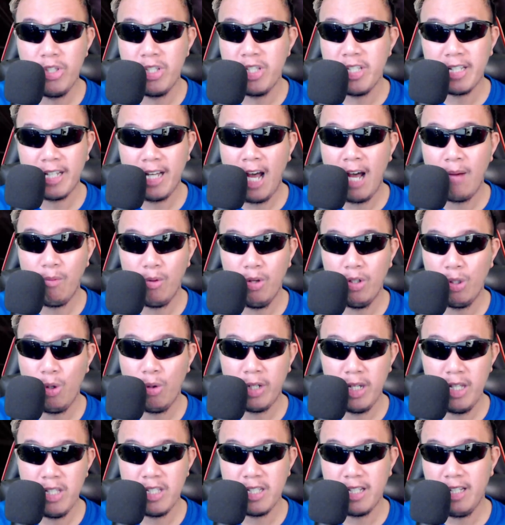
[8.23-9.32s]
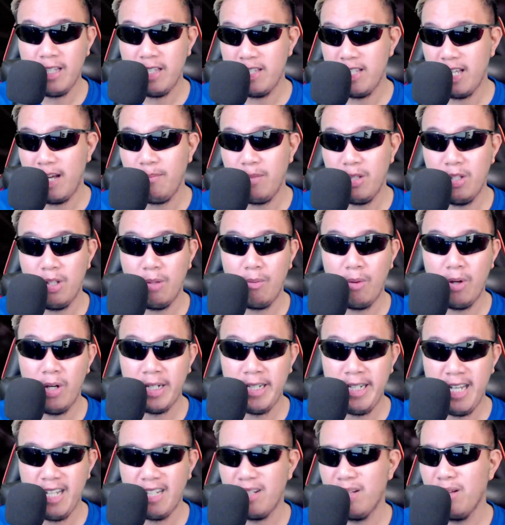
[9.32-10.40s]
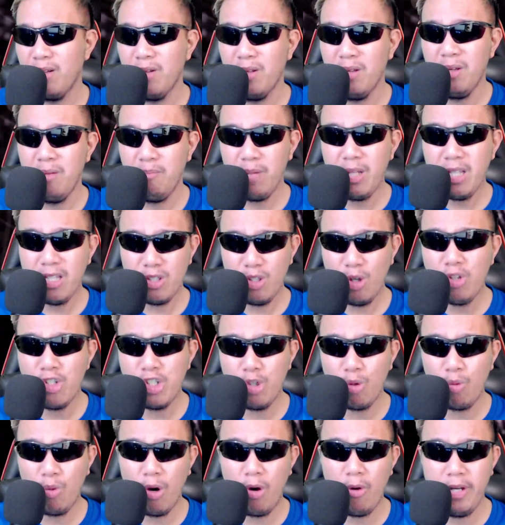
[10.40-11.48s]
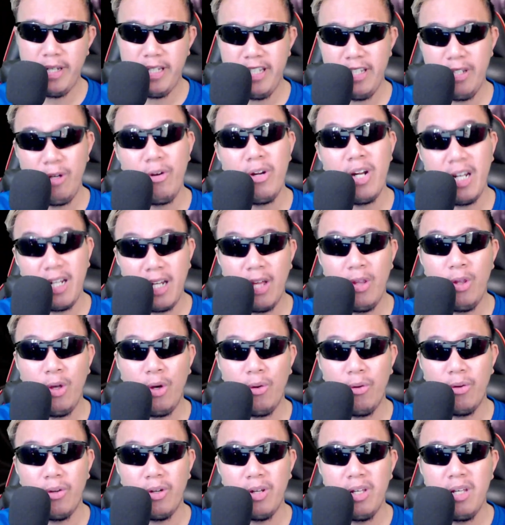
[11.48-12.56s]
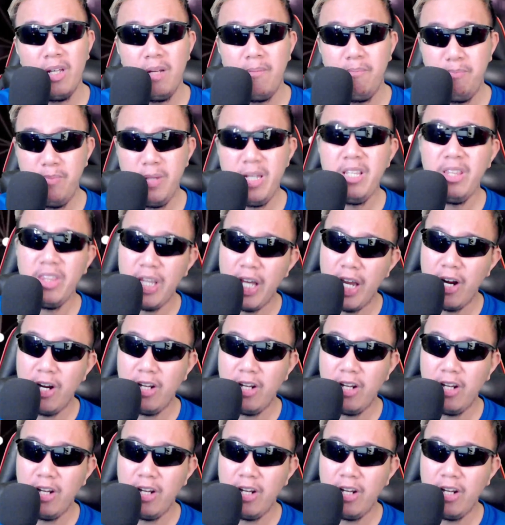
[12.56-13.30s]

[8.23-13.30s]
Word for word: scam, or tokens get dumped in the market. But don't you worry, you're not alone. Been there,